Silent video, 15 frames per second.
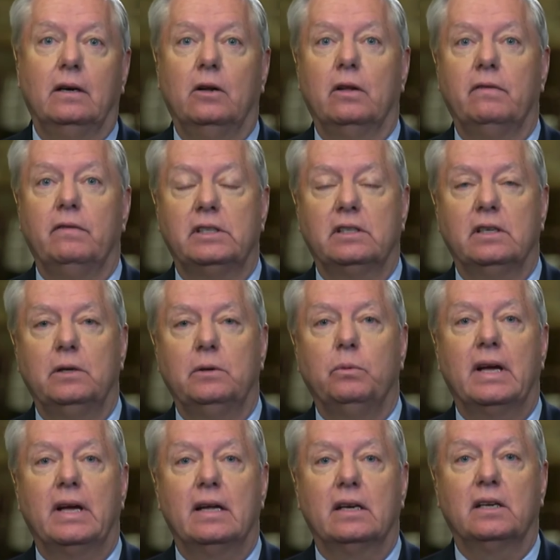All of a sudden,
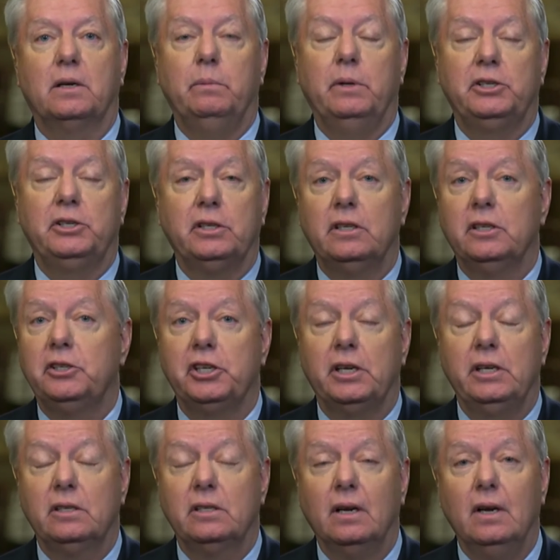we got a commission to
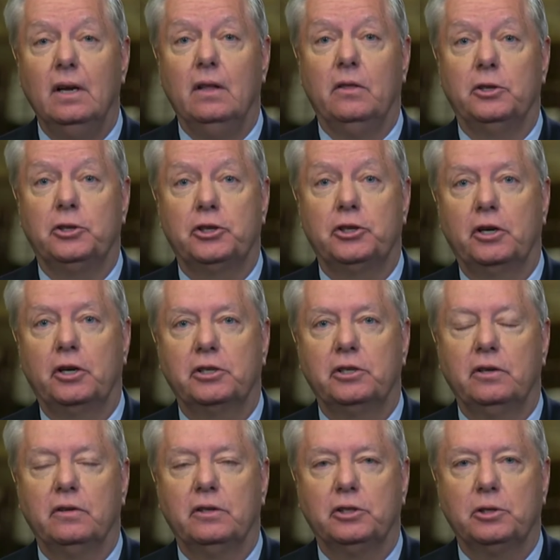change the
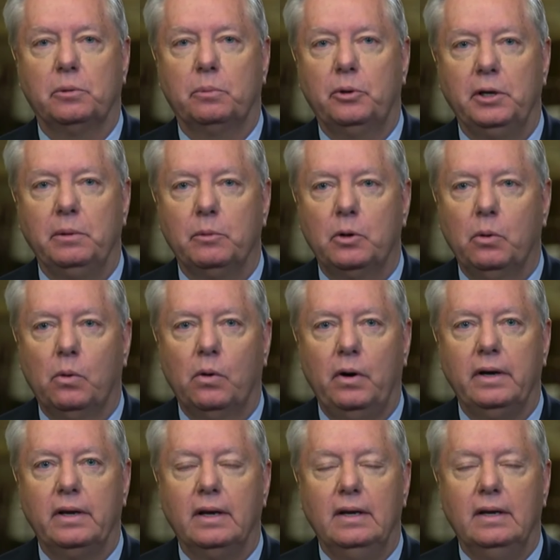structure of the Supreme
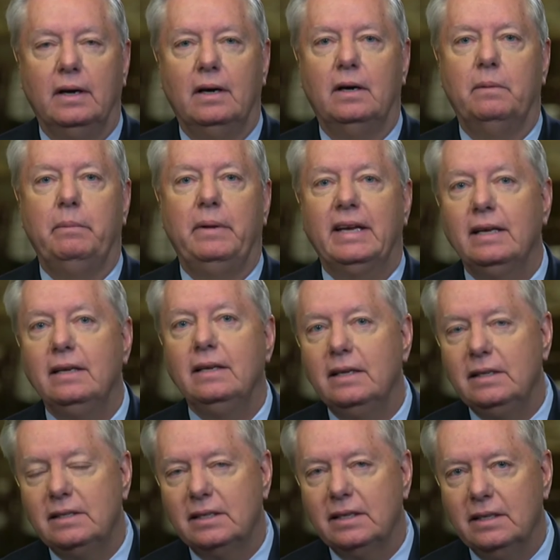Court, making
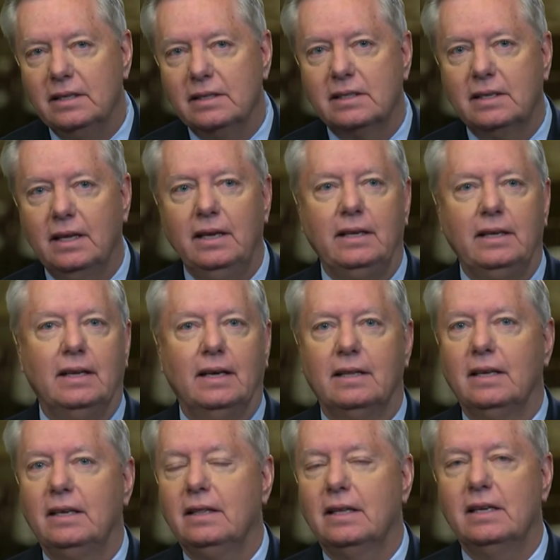D.C. a state. I
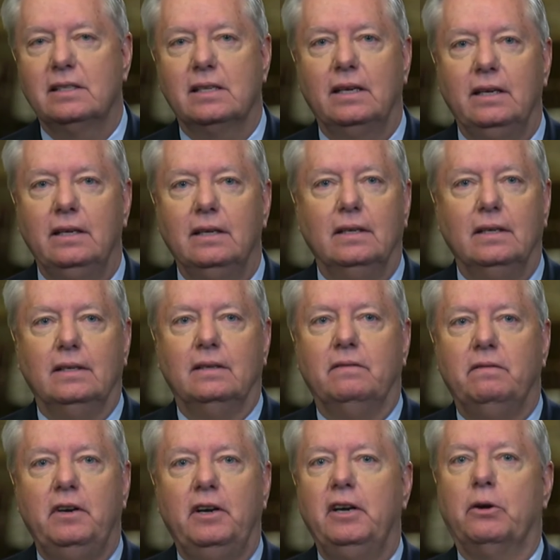think that's a
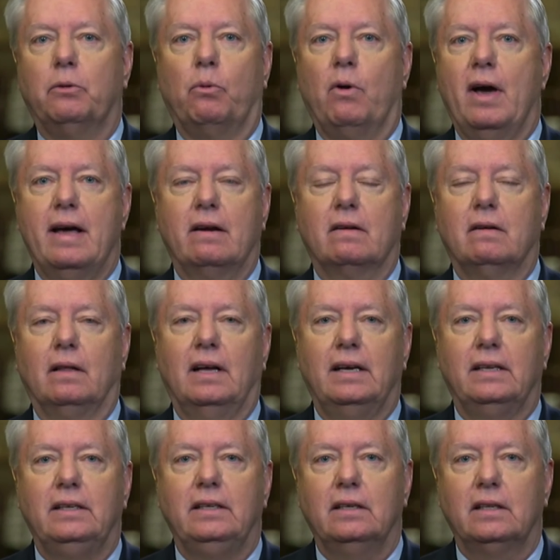very radical
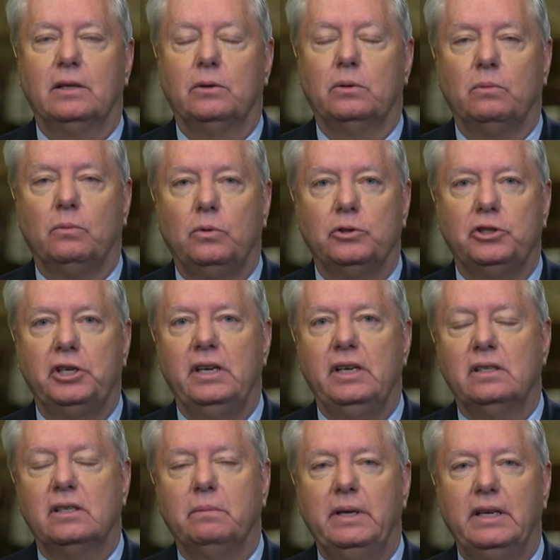idea that will
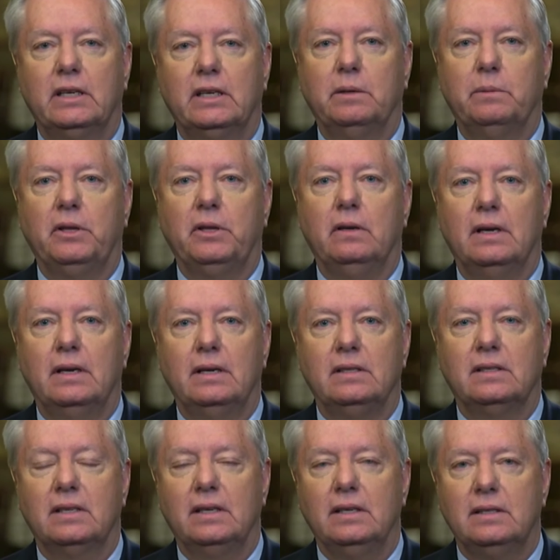change the makeup of the United
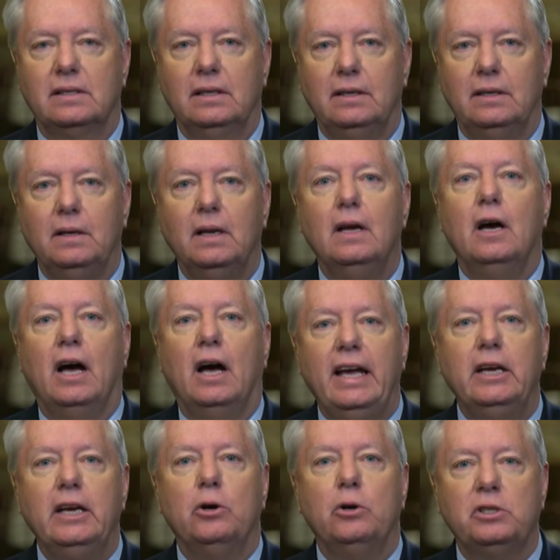States Senate.
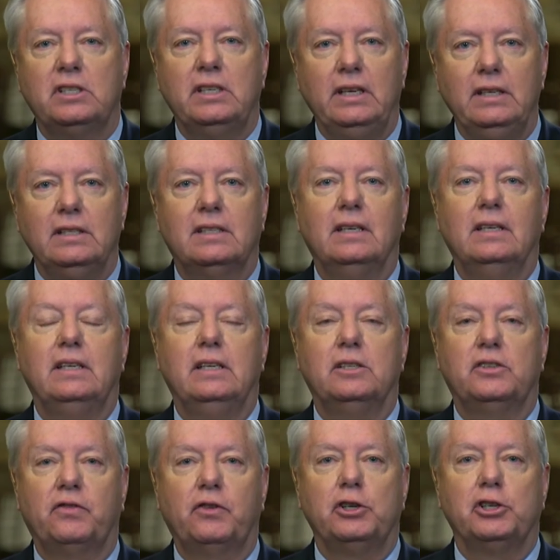AOC said
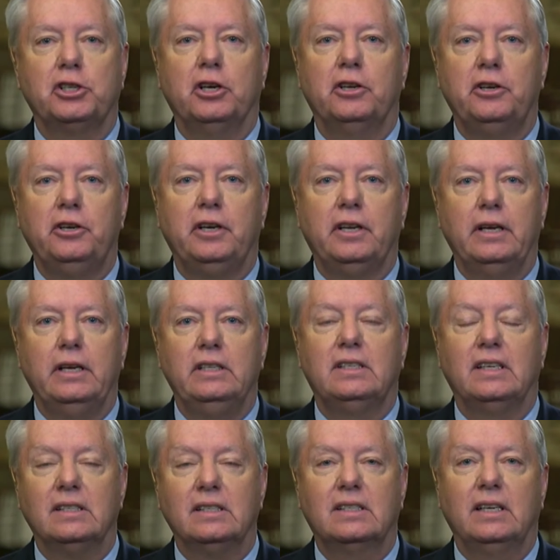his first 100
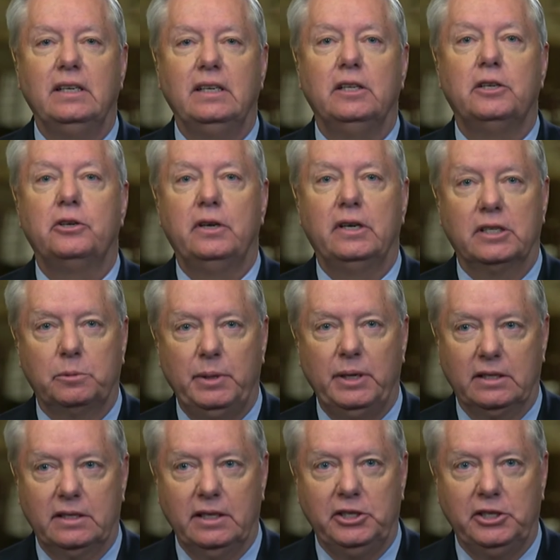days exceeded her
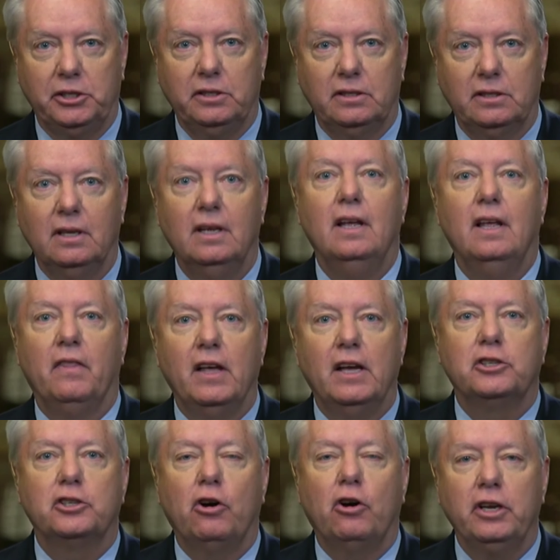expectations.
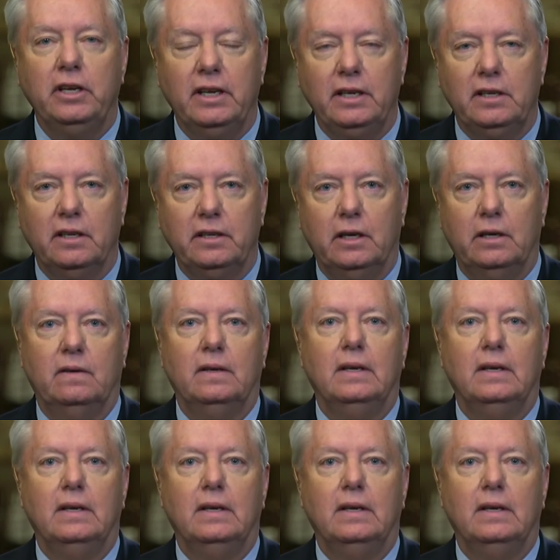That's all you need to know.